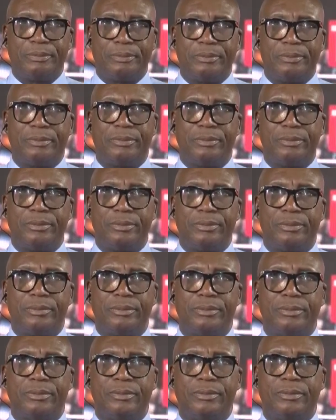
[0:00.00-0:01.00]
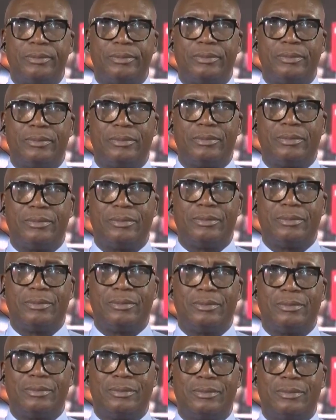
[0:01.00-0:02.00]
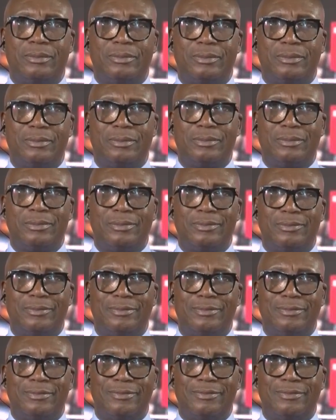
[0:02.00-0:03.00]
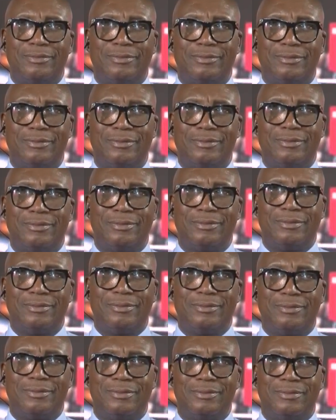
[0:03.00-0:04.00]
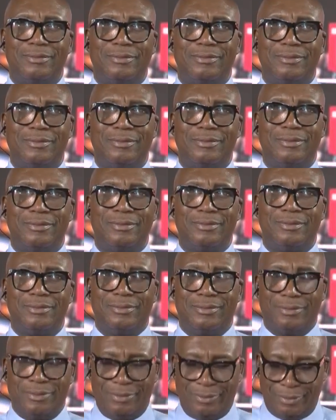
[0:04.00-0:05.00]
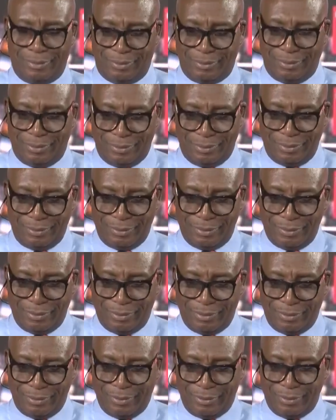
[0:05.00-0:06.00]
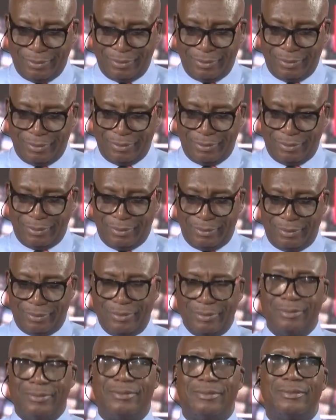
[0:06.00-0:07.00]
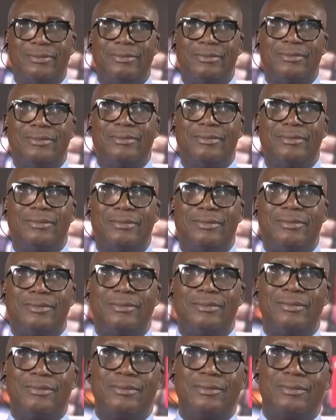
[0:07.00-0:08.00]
No words are spoken by the person on screen.